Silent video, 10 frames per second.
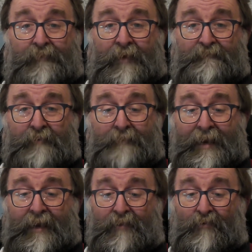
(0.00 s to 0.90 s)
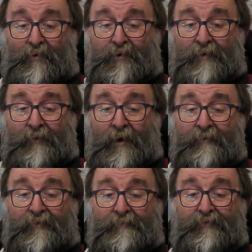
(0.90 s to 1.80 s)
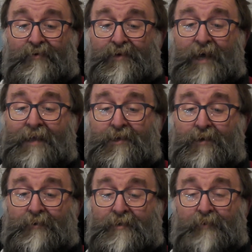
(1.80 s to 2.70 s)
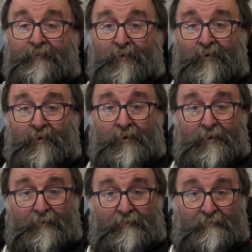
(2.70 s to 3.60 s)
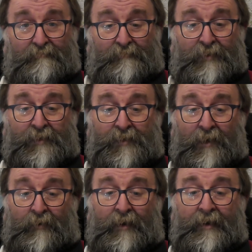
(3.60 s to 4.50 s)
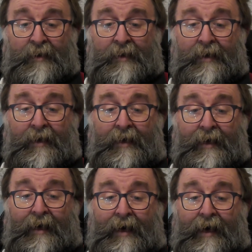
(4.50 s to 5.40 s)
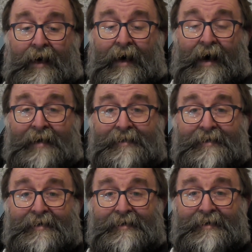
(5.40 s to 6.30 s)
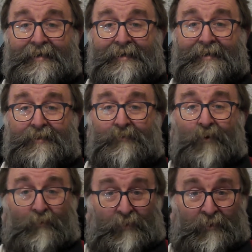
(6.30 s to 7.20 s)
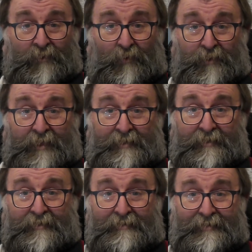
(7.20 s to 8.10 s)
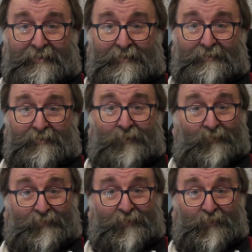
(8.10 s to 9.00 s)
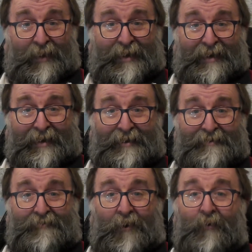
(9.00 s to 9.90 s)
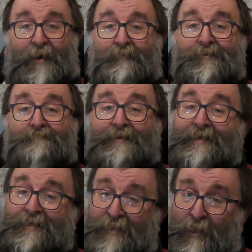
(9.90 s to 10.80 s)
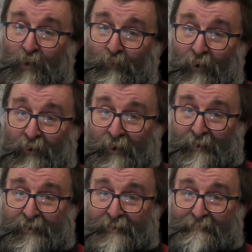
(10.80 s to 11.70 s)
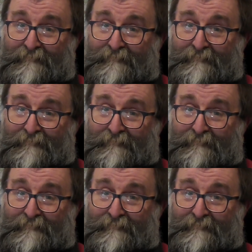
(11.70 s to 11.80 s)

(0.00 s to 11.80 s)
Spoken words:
They've been making the water of life for centuries before this, though. And what use was it? Not for drinking. No, it was a medicinal product.